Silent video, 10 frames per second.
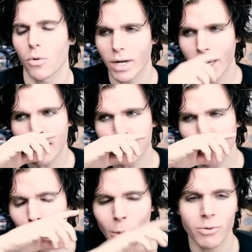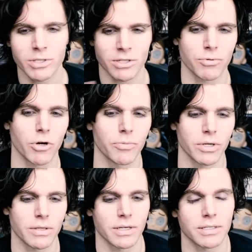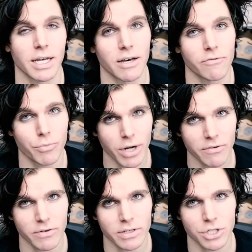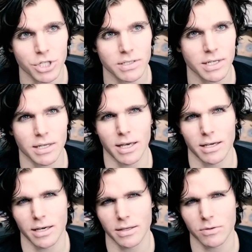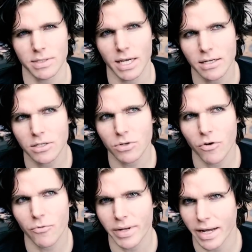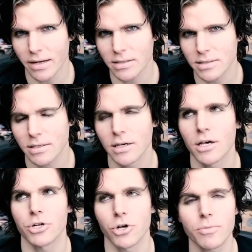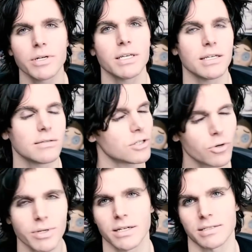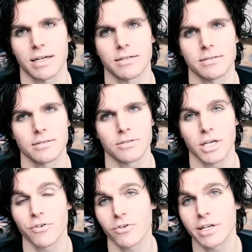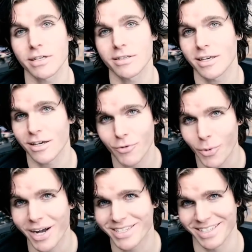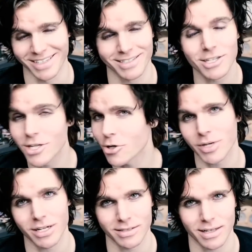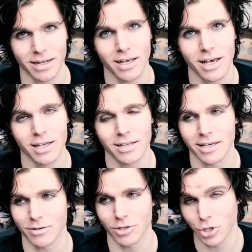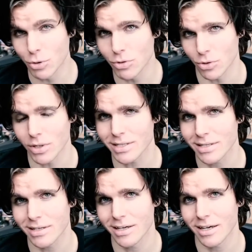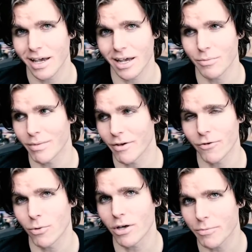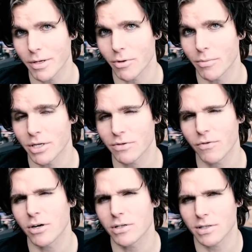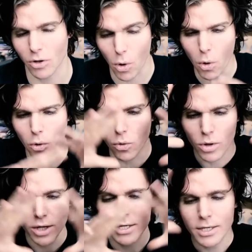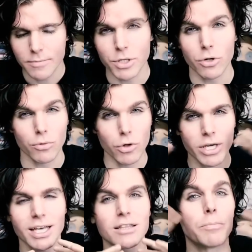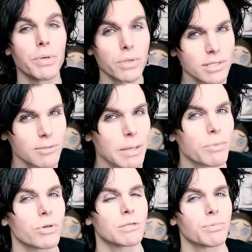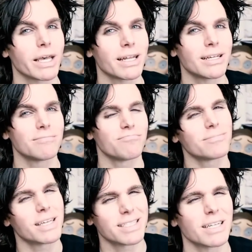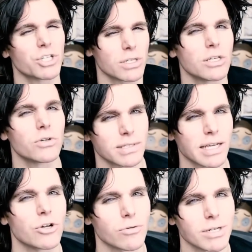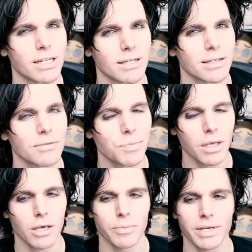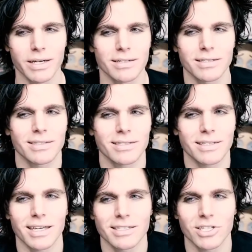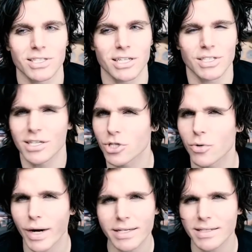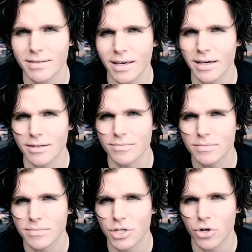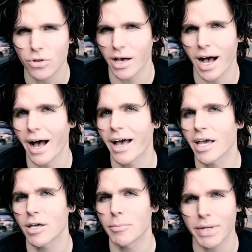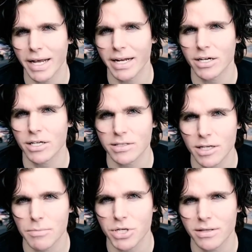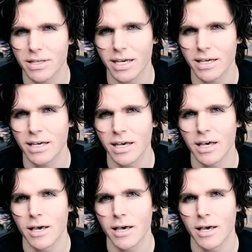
when I asked her what was an appropriate thing to have for breakfast, she said, like, I think it was 10 to 12 bananas. Nobody does that. Okay, Freelee, like, if you're watching this, nobody does that. Like, you do it, and maybe a few other people, but as far as the whole, you know, looking at the billions of people on this planet, essentially you could say nobody does it. Because it's just such a crazy thing. You know, the high banana consumption thing.